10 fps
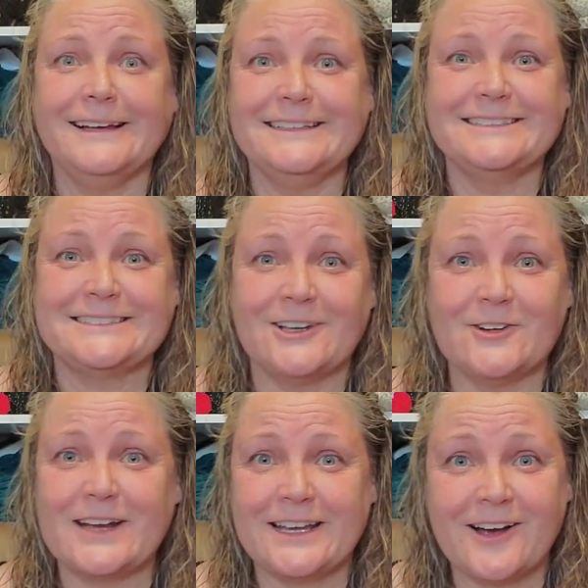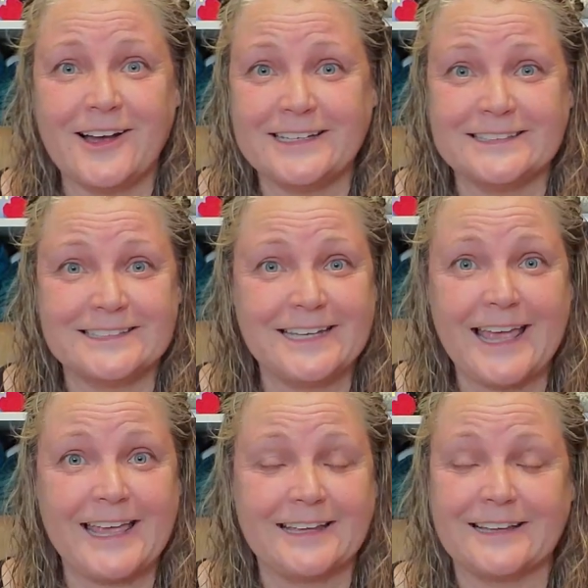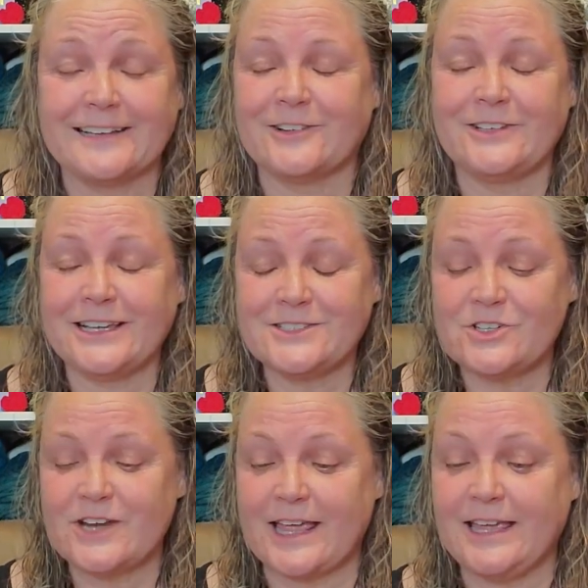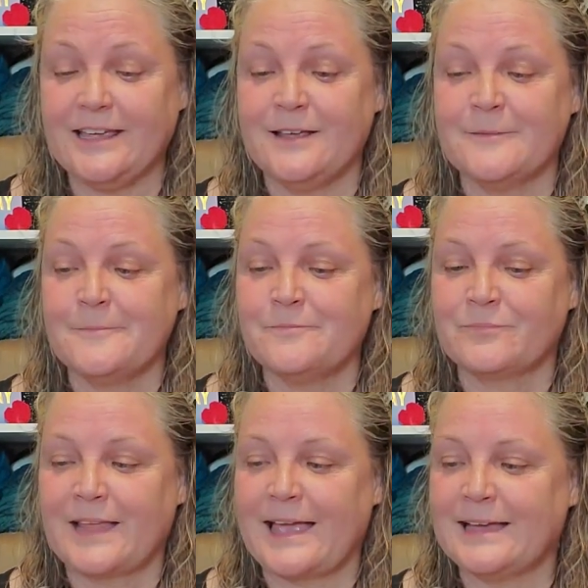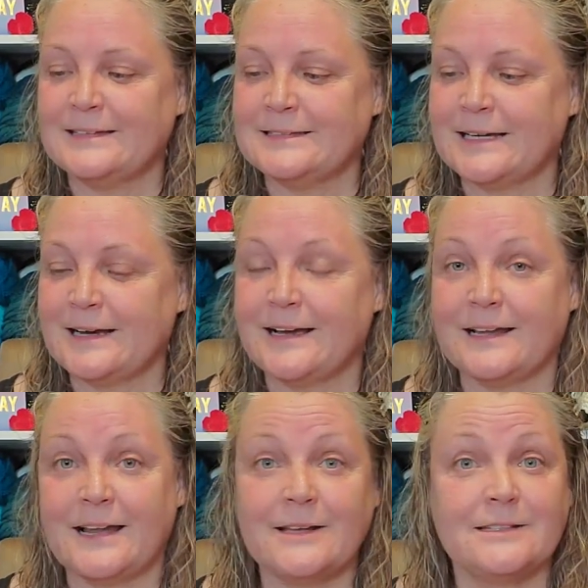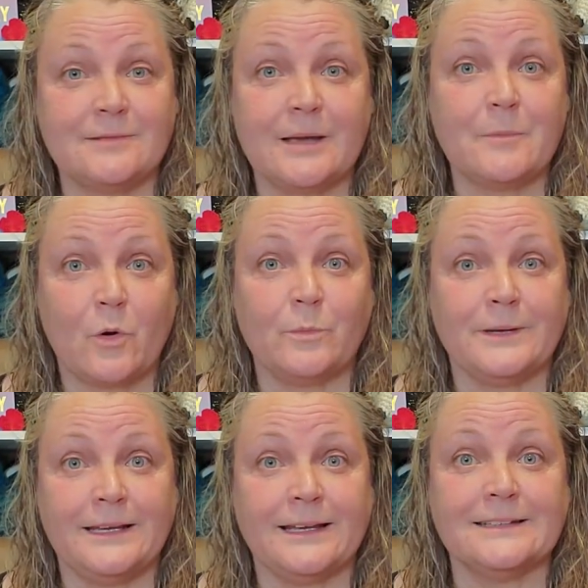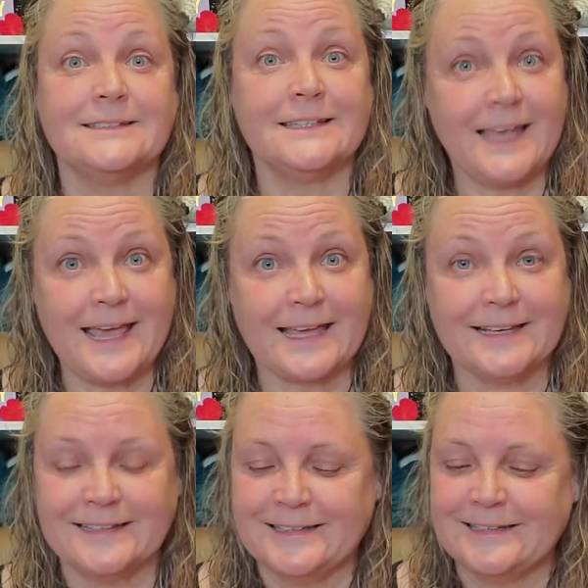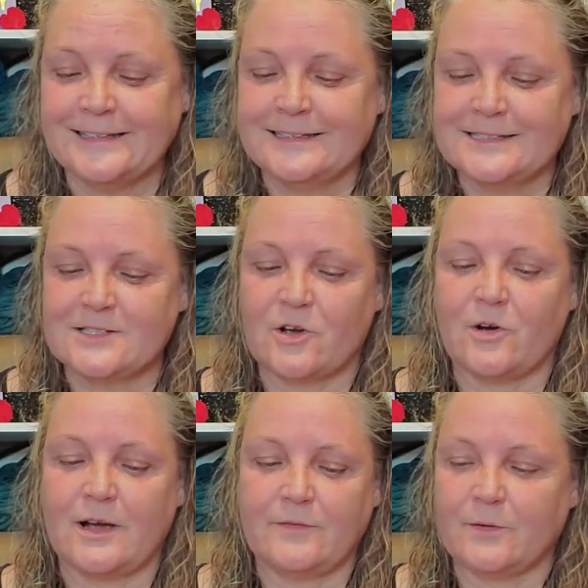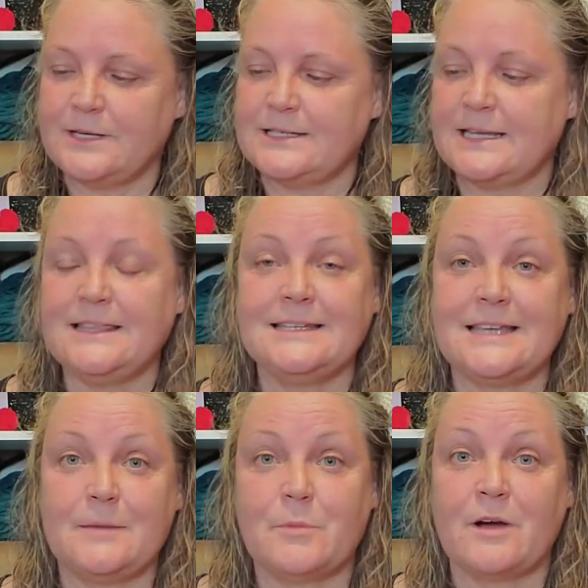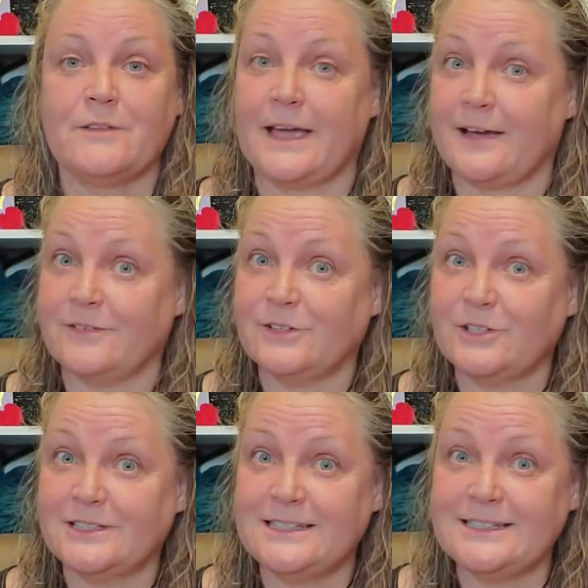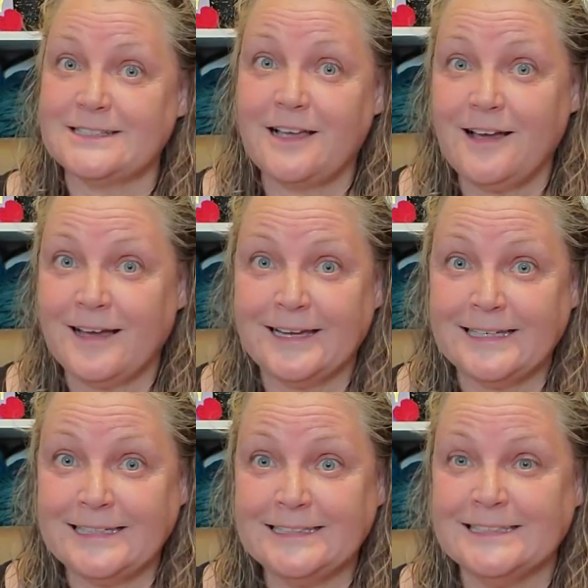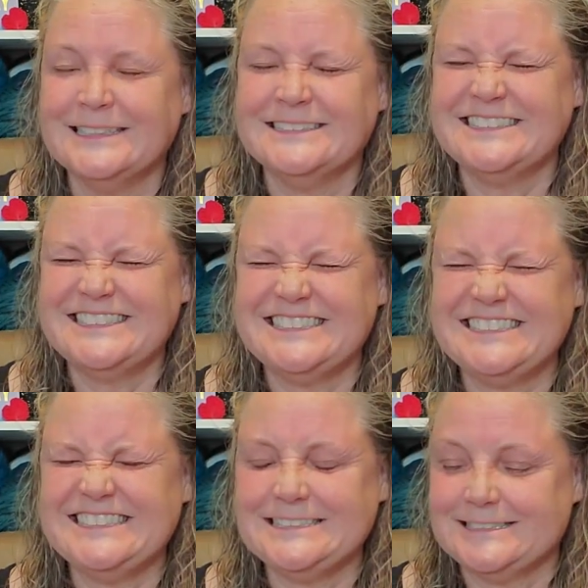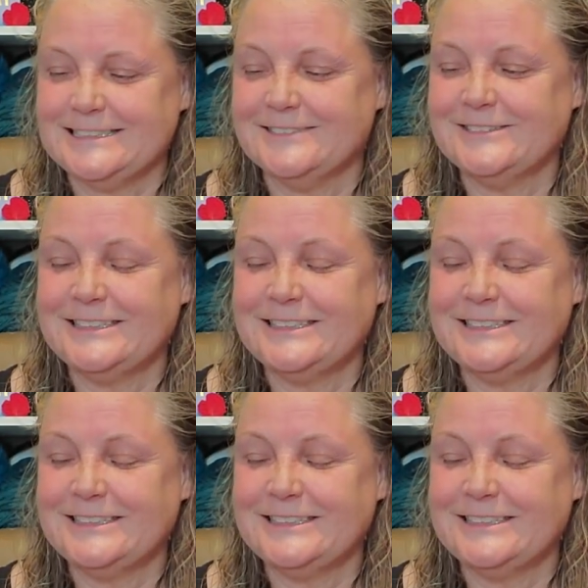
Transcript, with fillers: so I got it today or yesterday. And, uh, and I, I'm opening it today. So I've already taken the tape off. I haven't looked inside. Here we